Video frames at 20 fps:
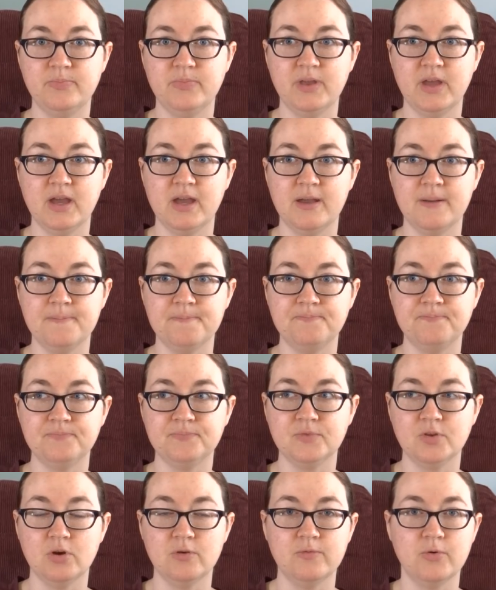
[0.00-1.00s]

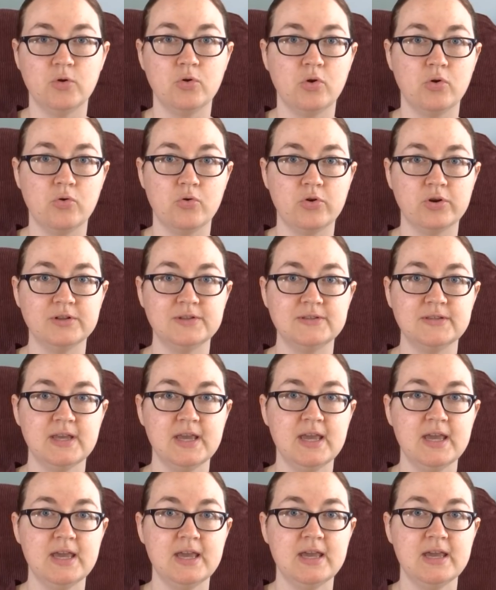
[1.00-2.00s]
her vocal cords
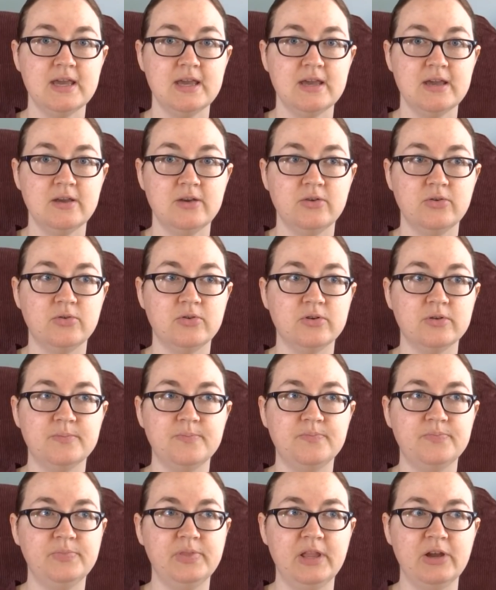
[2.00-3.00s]
or
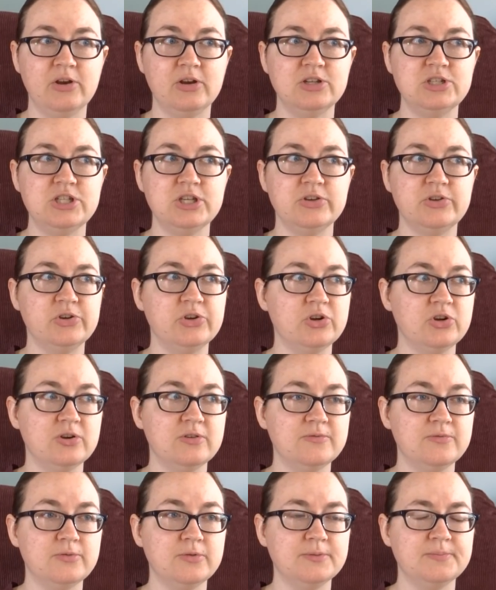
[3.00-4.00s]
laryngeal
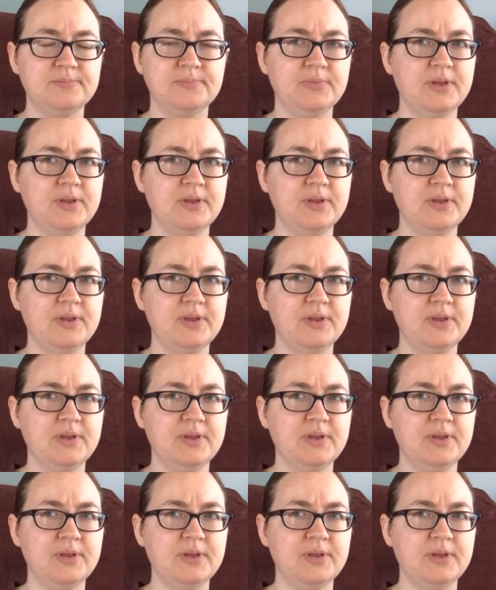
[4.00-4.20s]
nerve or